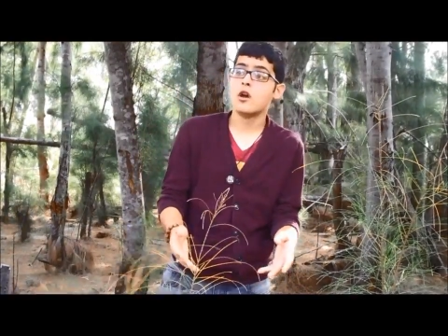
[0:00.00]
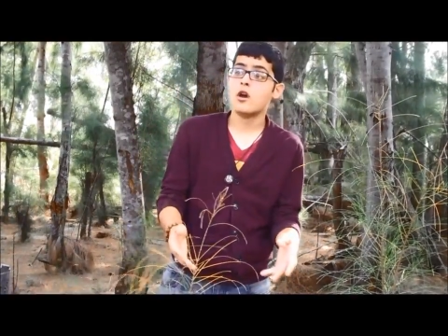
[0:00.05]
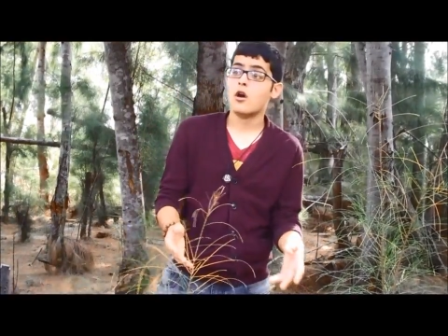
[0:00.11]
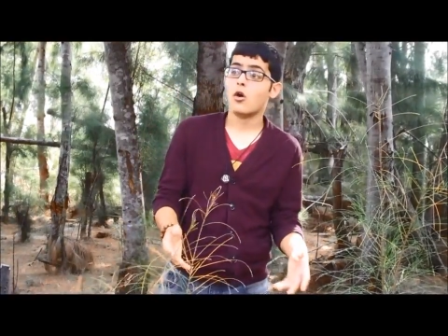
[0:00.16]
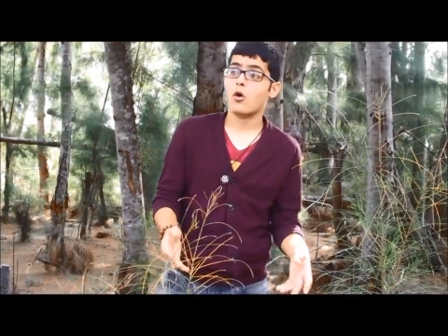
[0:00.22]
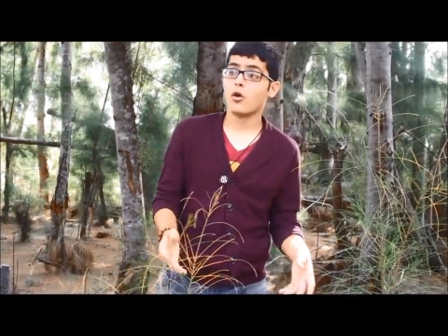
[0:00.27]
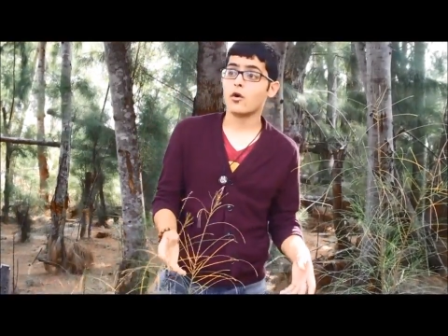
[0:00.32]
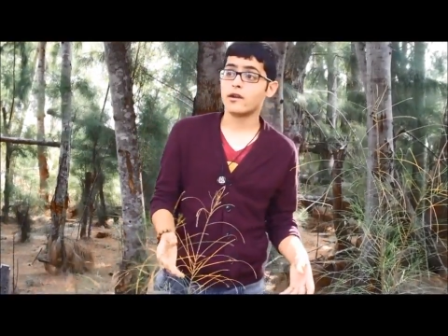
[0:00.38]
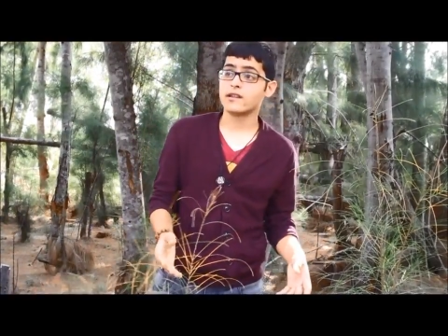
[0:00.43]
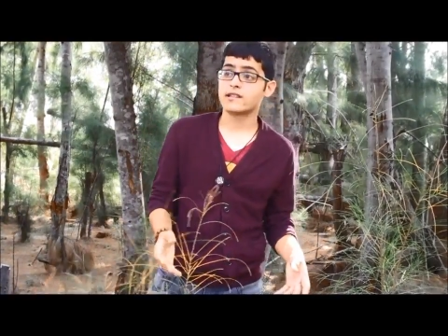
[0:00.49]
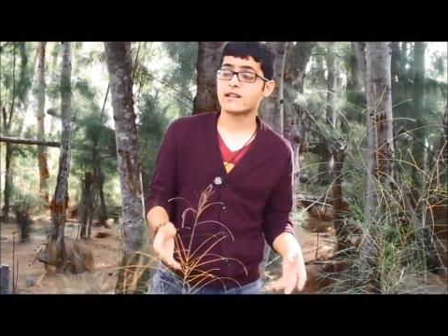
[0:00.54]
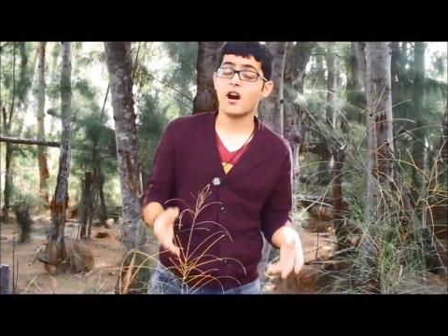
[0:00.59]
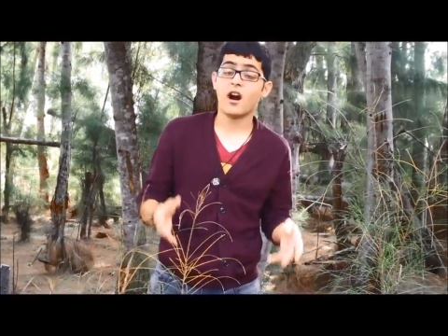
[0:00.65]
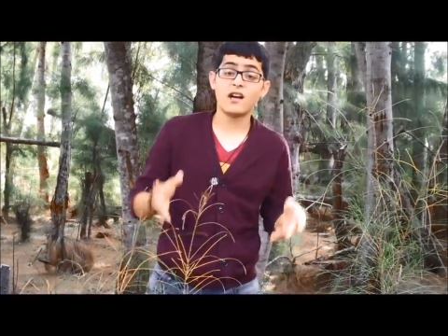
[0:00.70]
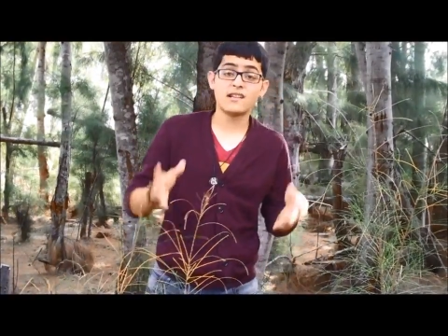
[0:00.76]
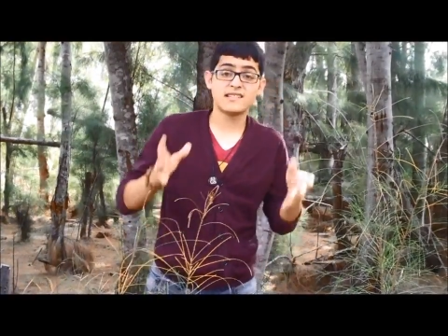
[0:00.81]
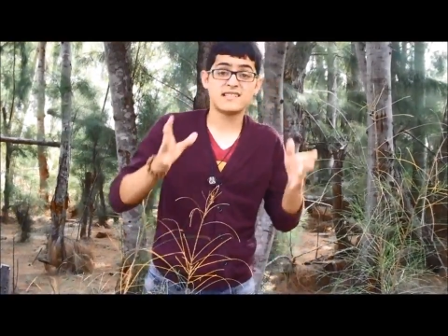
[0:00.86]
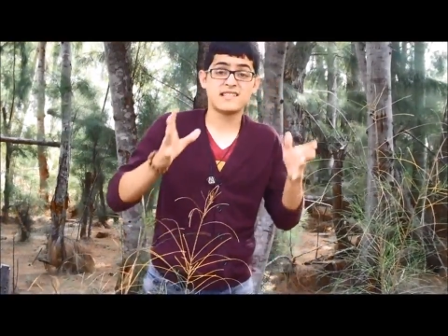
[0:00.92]
or it's
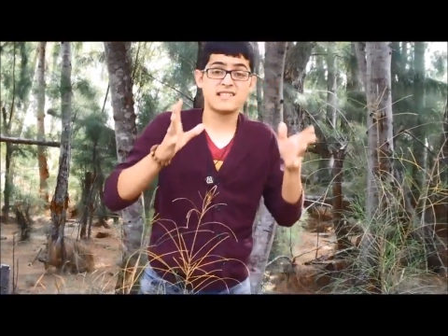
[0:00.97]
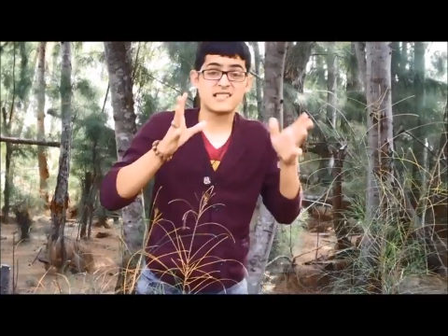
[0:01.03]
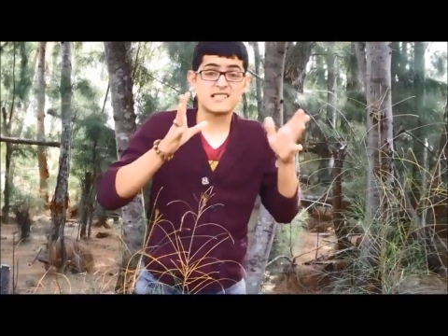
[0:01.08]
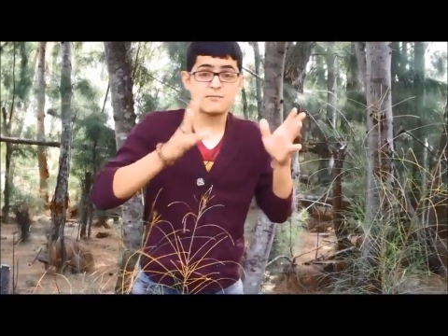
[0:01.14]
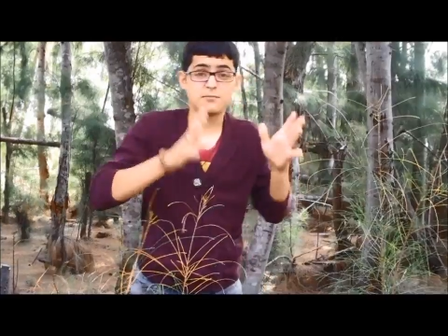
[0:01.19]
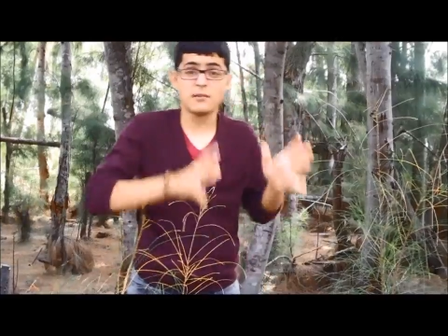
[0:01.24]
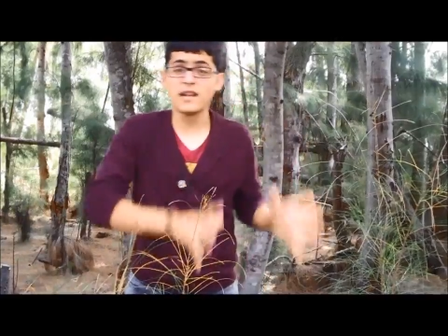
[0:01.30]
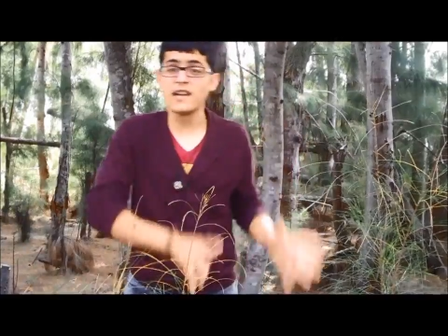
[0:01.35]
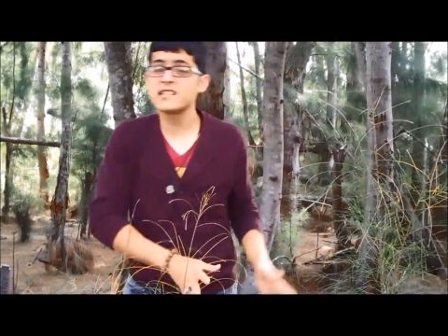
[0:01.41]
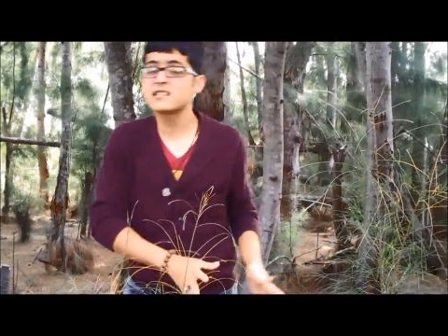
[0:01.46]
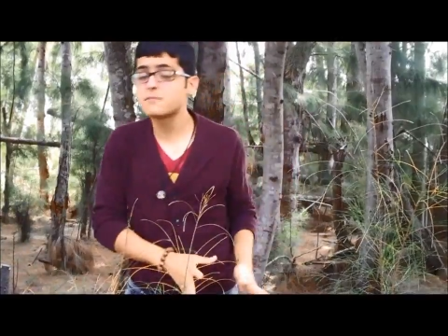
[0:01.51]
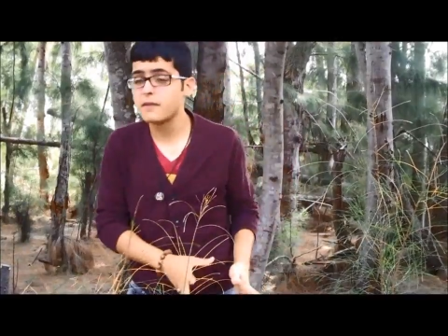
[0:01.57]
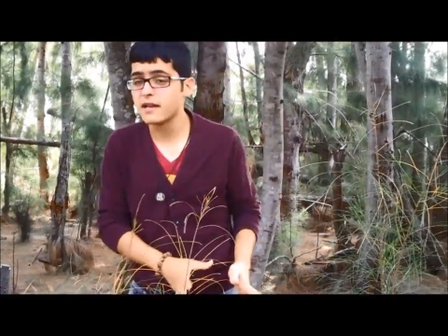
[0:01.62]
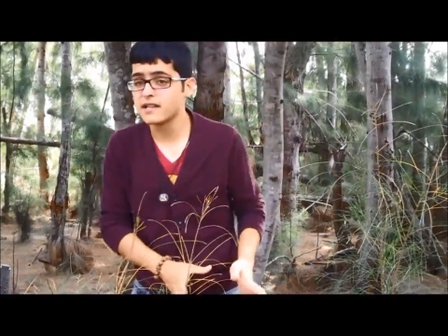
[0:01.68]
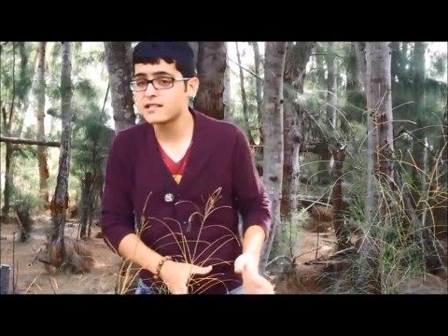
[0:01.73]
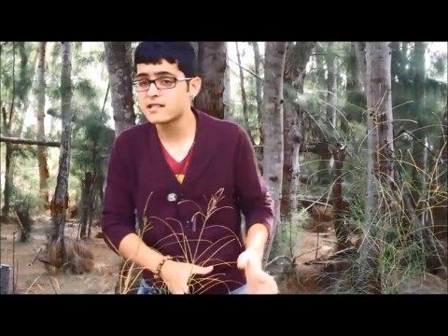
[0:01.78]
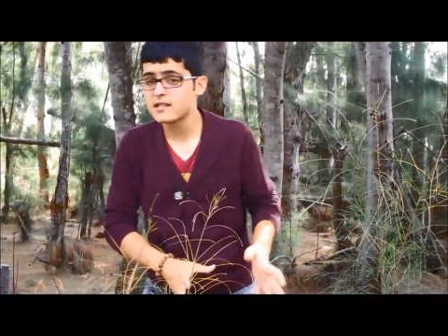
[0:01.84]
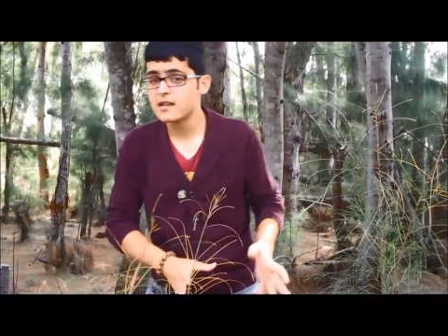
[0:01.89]
causing the
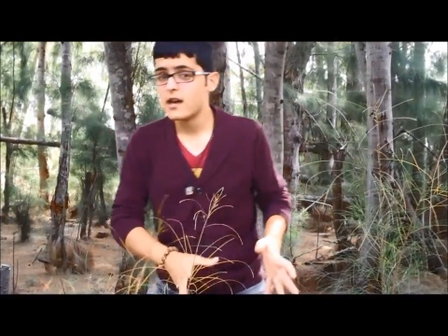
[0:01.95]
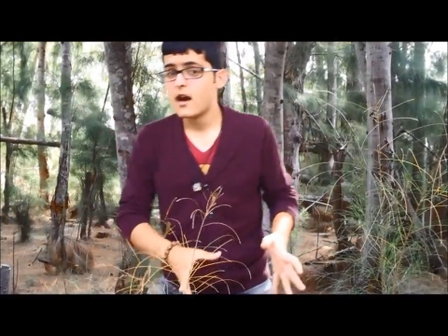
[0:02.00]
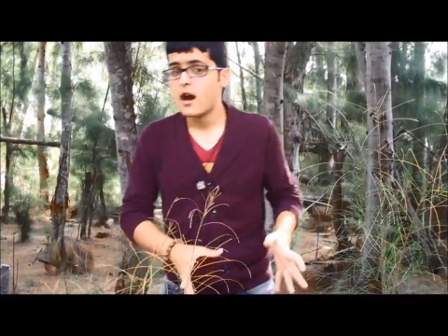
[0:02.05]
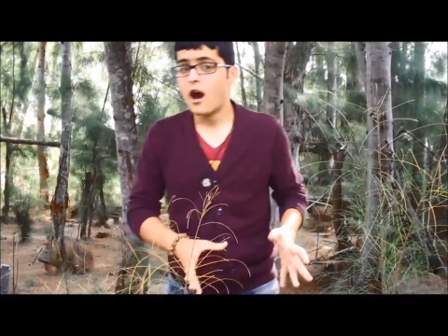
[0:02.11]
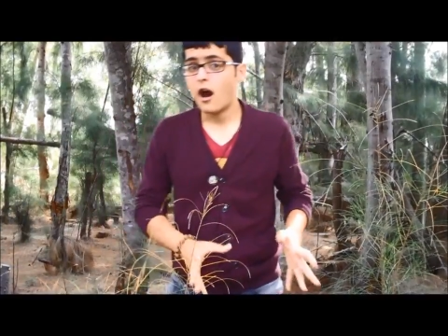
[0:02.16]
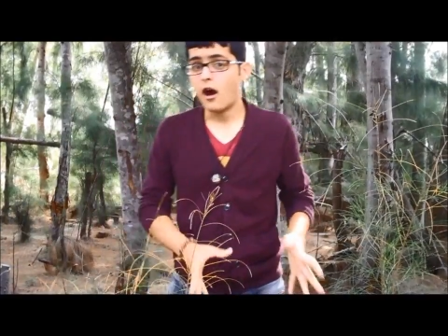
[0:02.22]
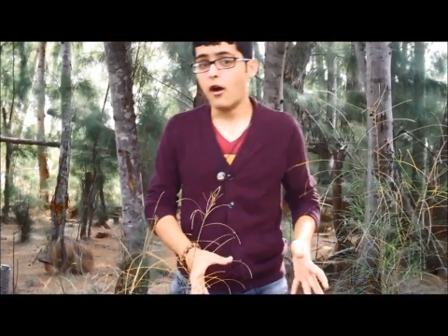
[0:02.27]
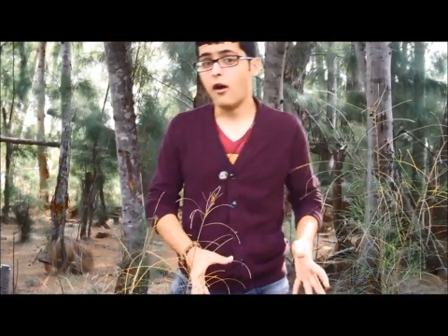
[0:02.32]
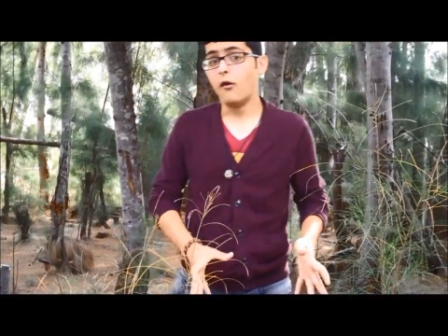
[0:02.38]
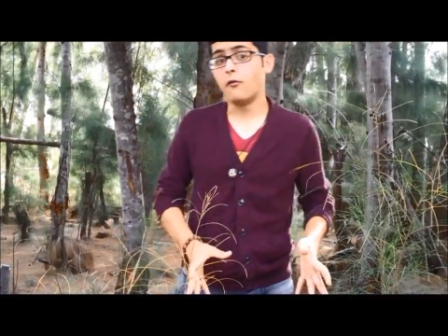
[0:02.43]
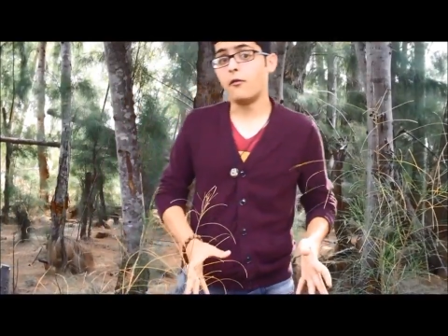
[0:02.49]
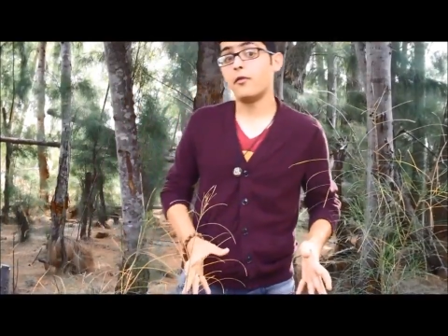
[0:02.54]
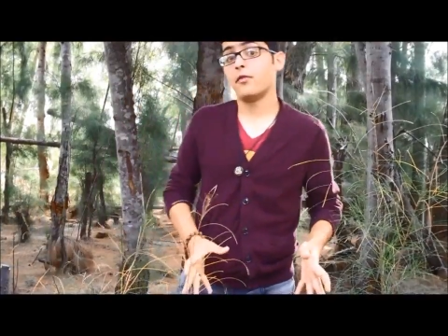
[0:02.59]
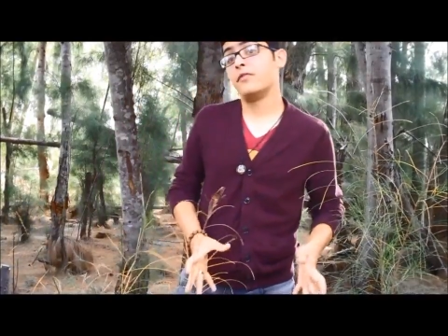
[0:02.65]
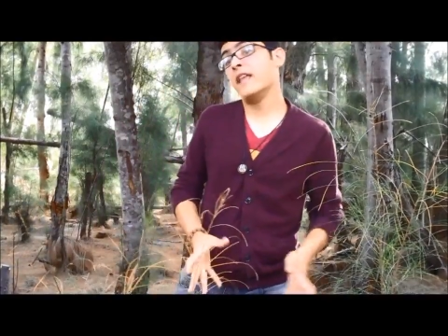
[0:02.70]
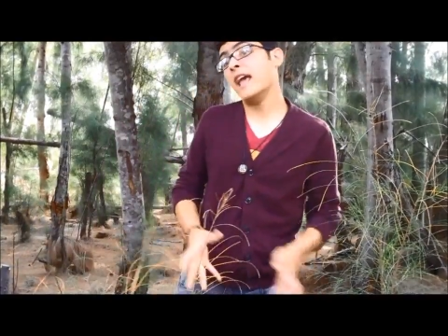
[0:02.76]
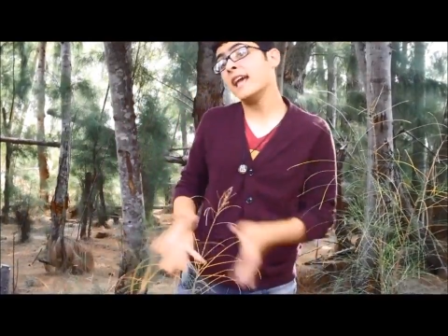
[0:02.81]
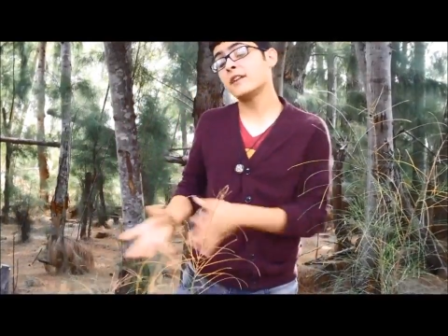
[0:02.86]
displacement of
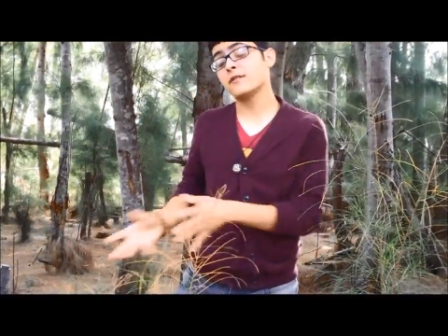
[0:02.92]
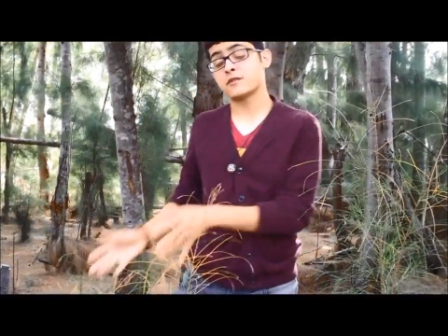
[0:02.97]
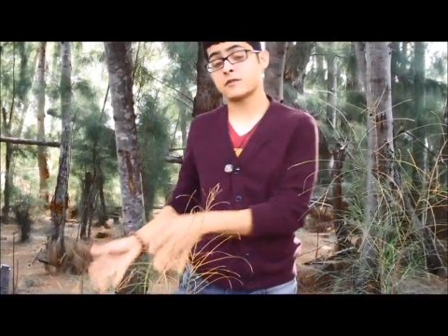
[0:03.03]
native